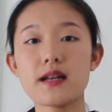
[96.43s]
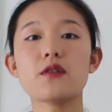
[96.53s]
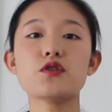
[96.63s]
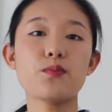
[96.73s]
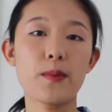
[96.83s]

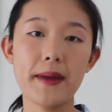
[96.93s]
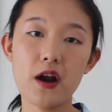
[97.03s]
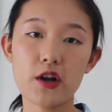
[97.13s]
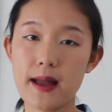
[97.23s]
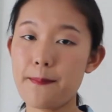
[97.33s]
how to
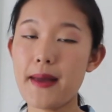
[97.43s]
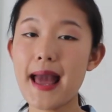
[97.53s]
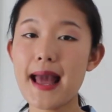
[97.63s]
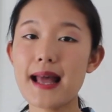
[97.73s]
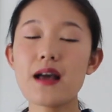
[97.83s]
prepare a
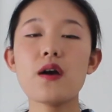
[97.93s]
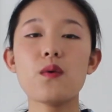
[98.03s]
campaign,